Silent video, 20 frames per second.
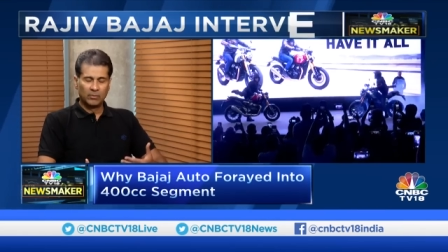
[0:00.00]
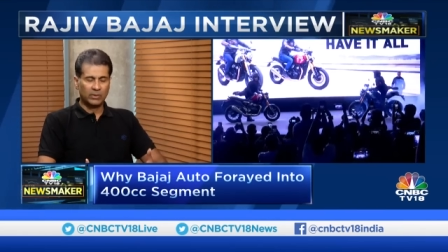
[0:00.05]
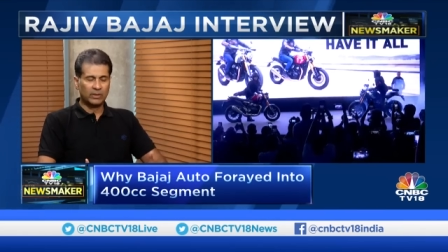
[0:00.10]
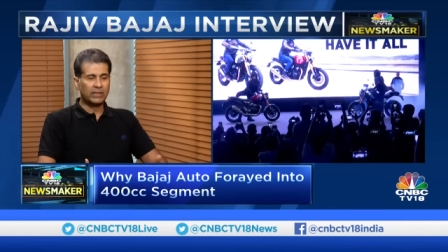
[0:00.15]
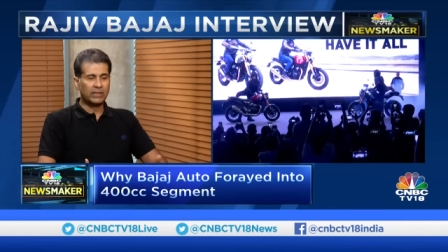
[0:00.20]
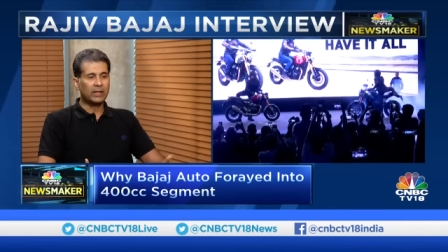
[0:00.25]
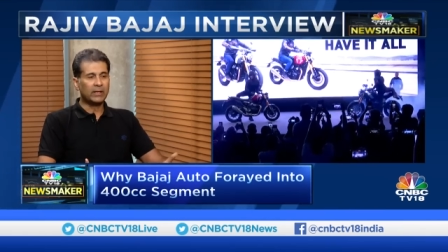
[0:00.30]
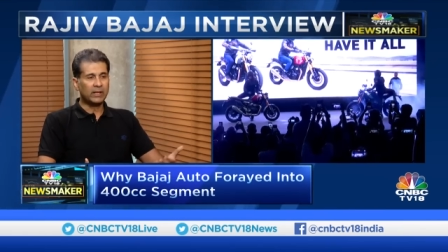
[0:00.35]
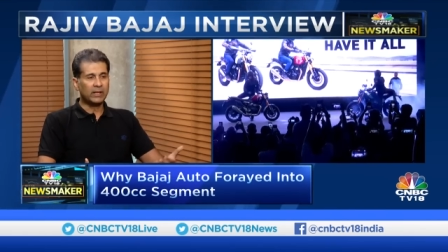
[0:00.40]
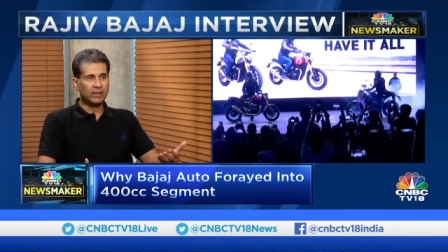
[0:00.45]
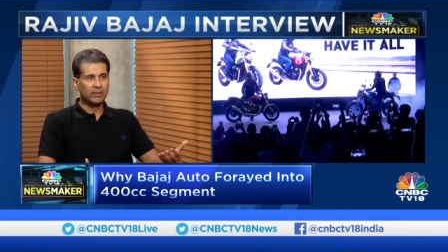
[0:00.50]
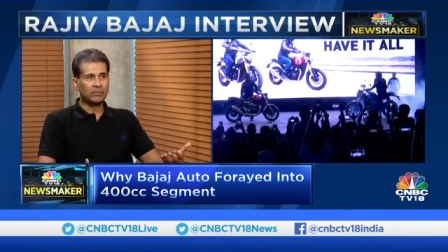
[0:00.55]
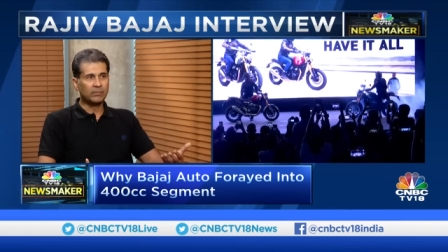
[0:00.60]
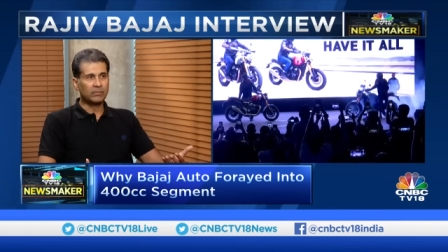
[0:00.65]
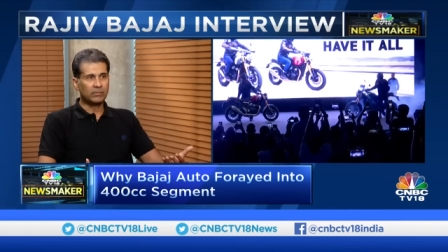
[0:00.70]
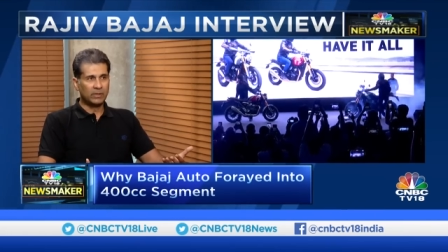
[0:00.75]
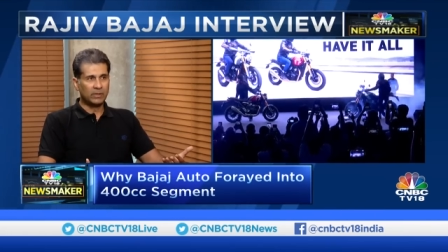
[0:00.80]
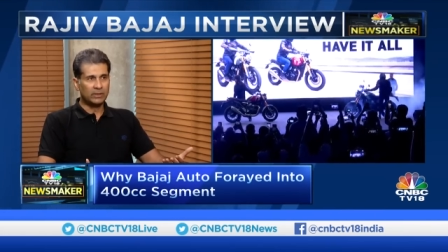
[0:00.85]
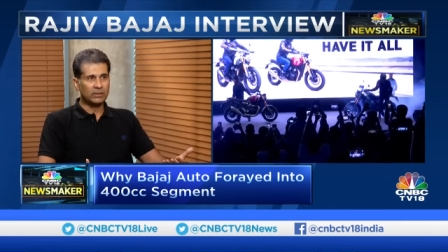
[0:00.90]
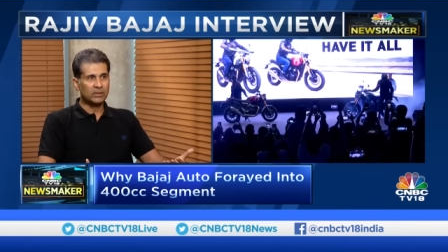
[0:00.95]
with
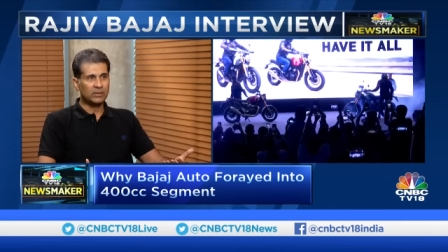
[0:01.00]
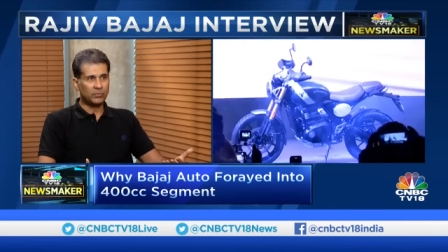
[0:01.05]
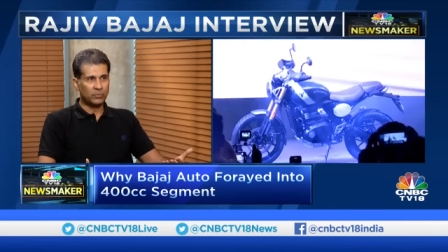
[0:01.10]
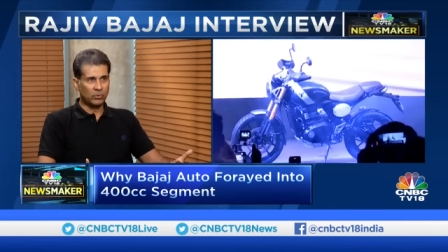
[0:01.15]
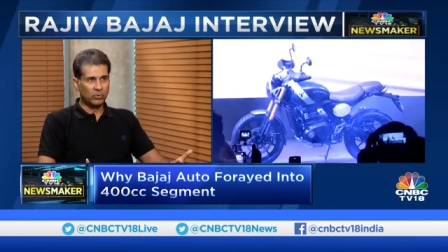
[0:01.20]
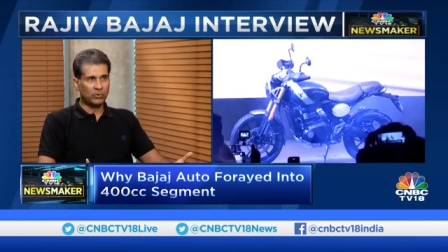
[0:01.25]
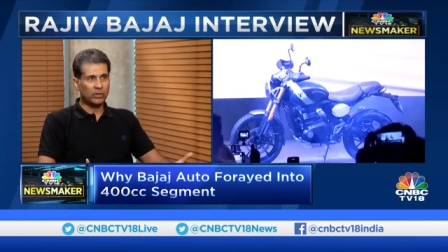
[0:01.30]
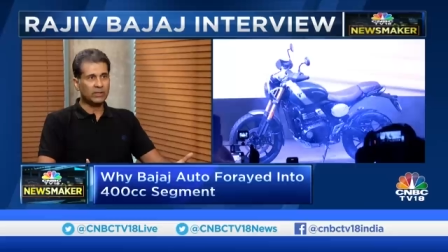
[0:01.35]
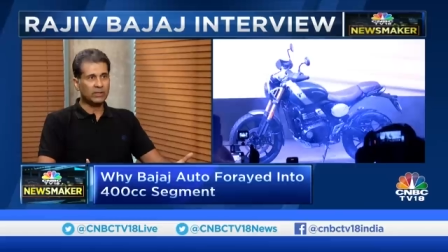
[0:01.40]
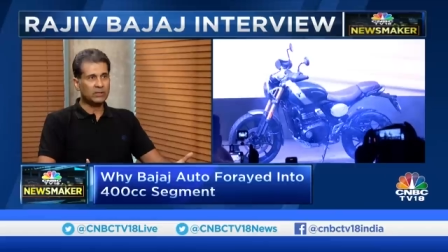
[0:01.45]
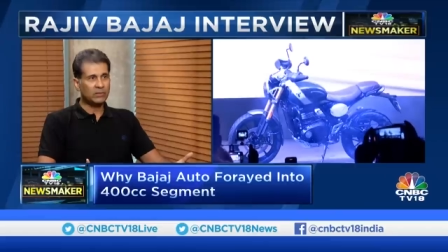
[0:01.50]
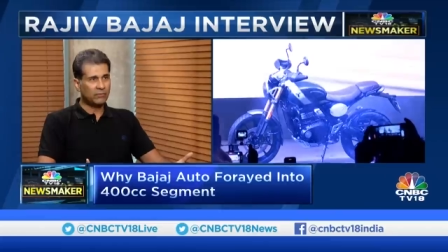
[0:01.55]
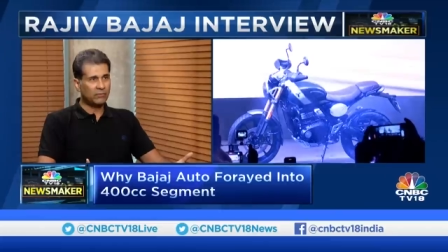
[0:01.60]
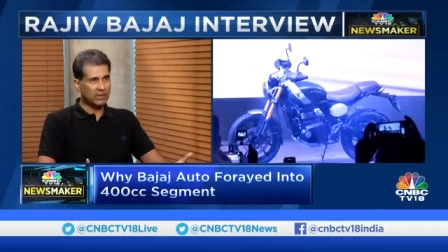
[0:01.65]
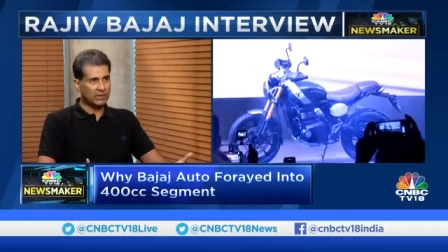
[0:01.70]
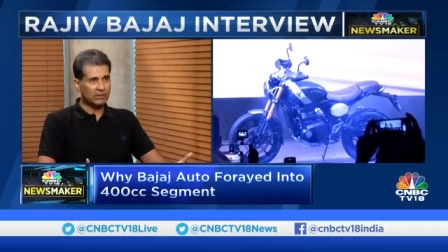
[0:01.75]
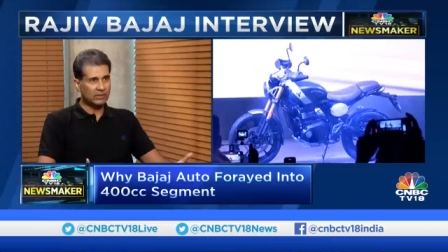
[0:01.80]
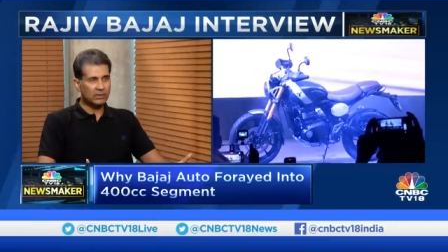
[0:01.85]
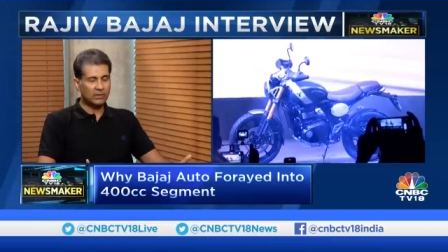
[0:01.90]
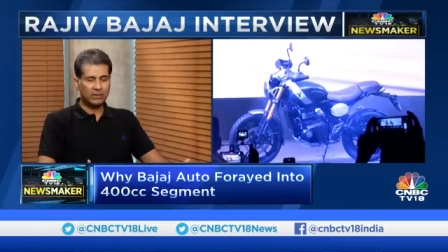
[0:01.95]
KTM, things progressed
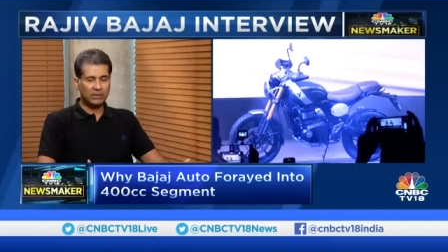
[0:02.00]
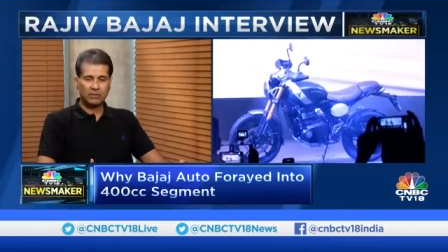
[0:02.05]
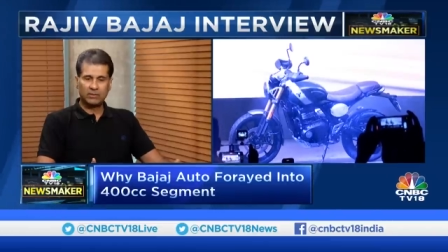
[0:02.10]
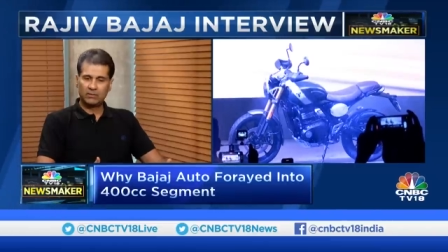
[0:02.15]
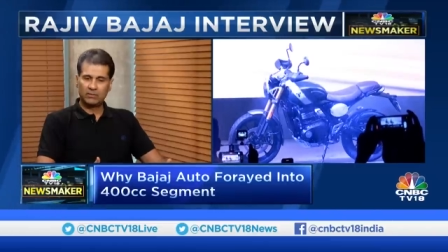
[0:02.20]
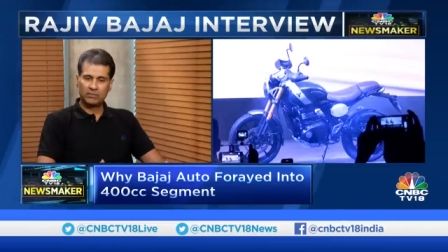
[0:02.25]
faster,